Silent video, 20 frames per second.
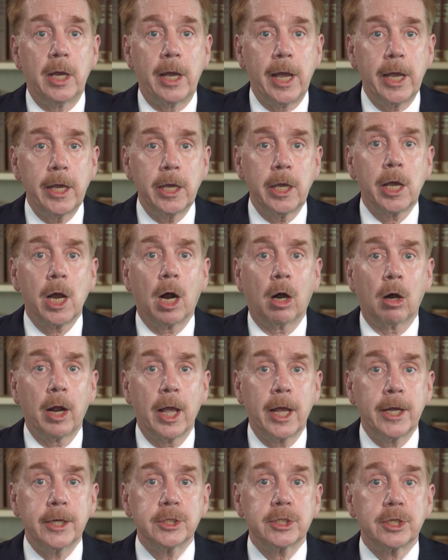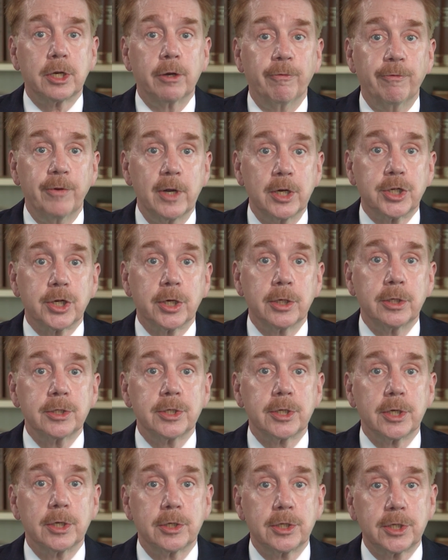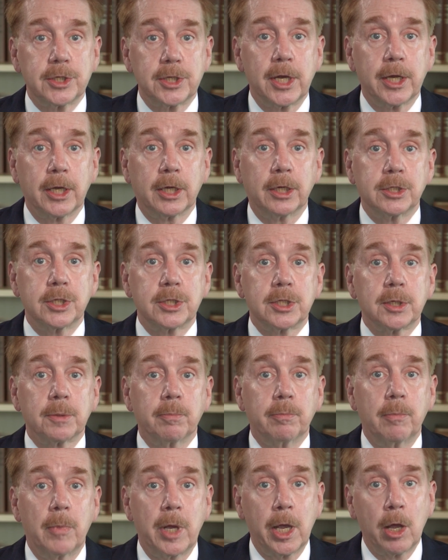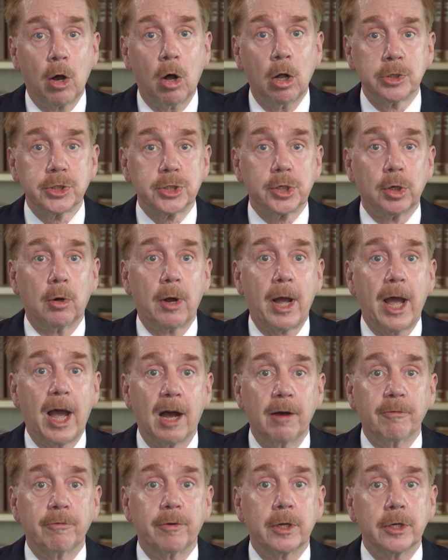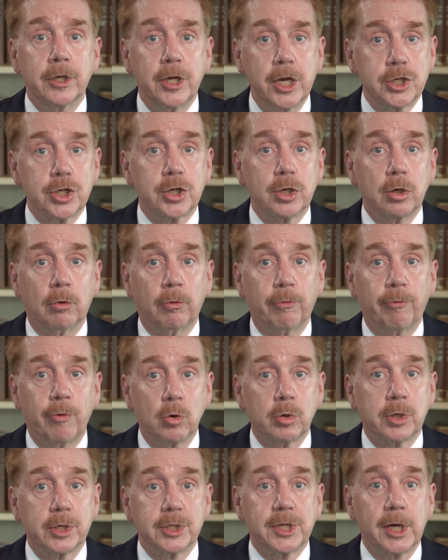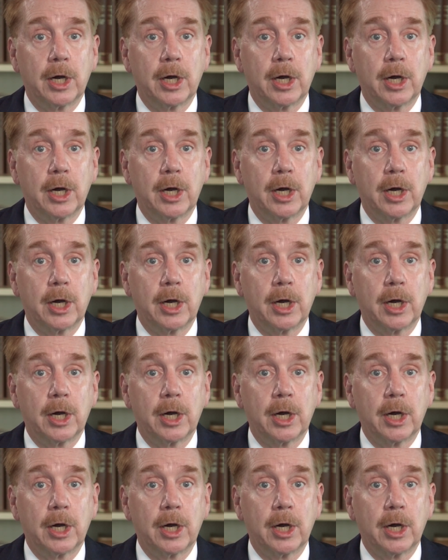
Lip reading: AERA's divisions and SIGs may also have additional focus